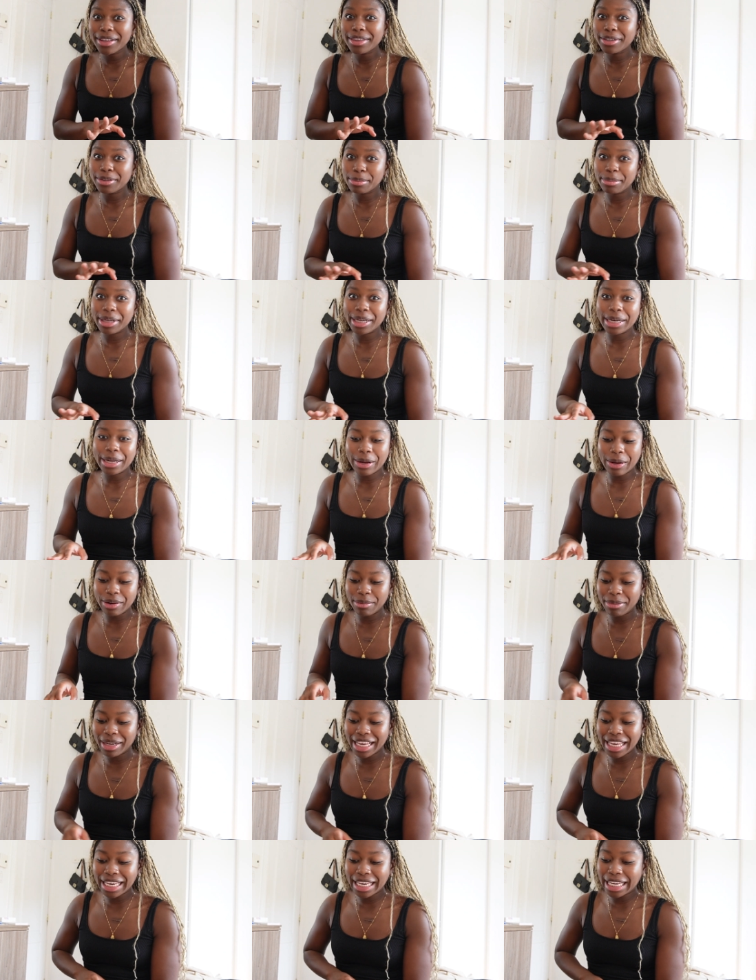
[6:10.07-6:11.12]
a little bit on
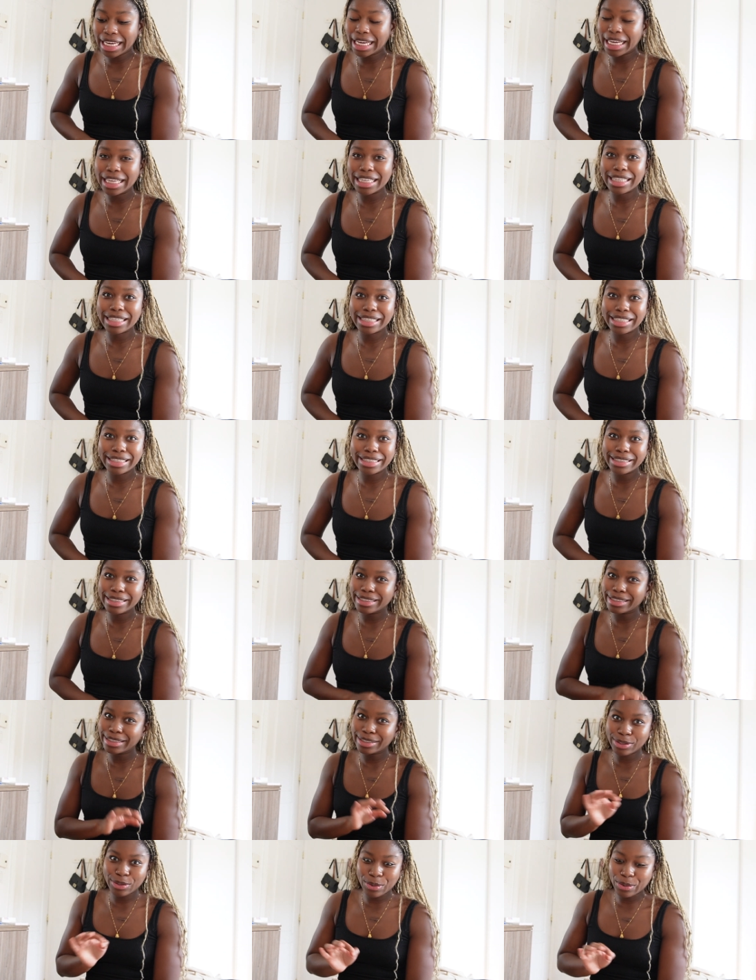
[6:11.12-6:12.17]
my
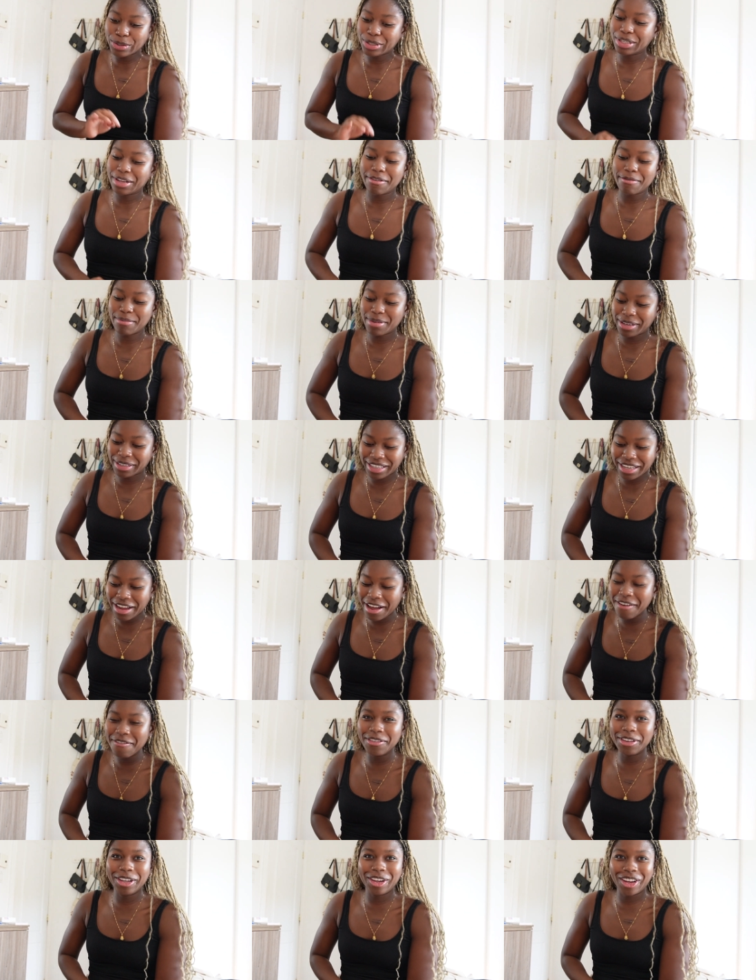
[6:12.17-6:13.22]
school stuff because I
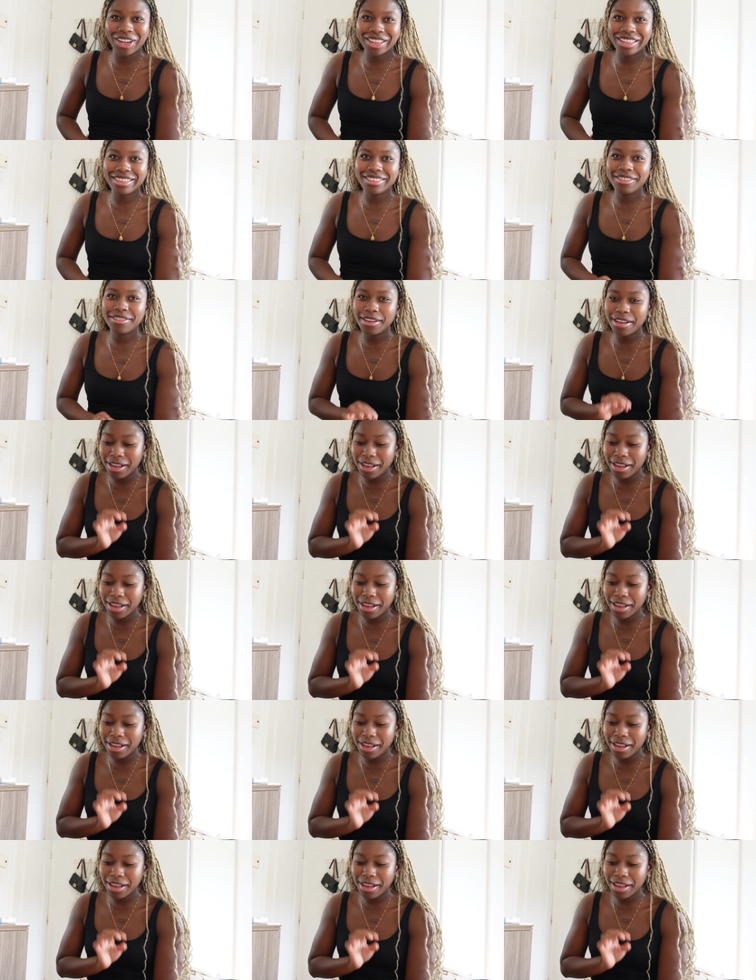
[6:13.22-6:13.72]
have a